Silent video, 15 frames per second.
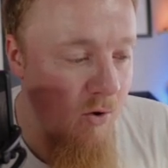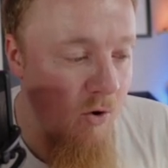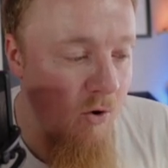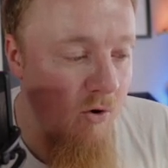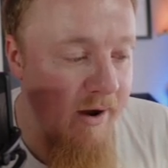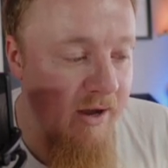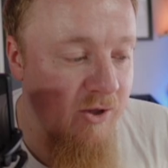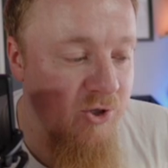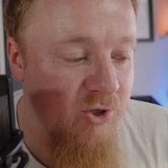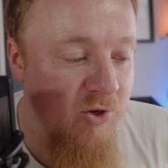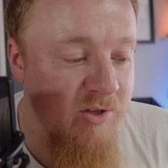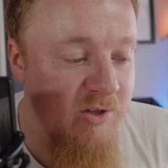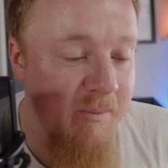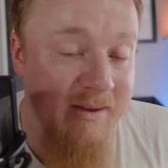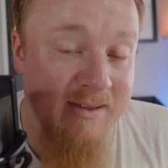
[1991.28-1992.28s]
or I can
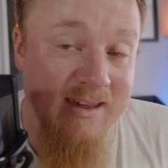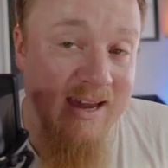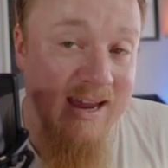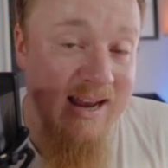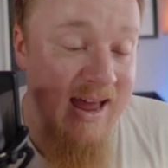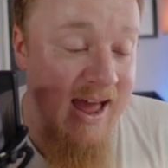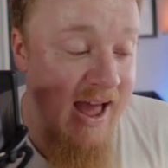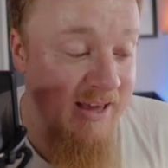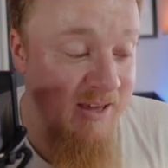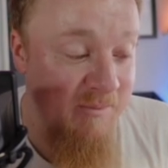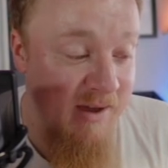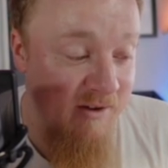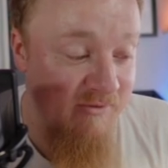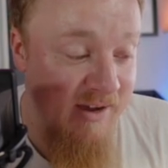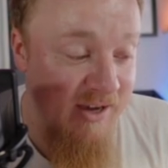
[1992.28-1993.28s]
choose a particular
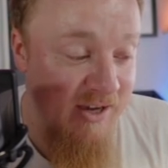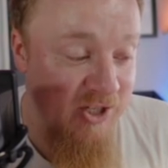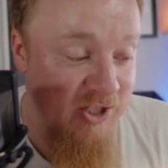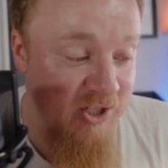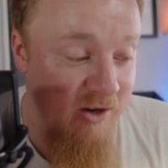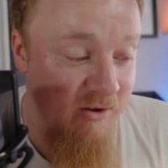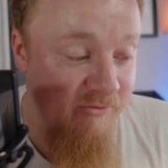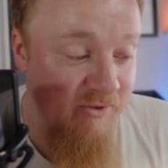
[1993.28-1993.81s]
aspect ratio,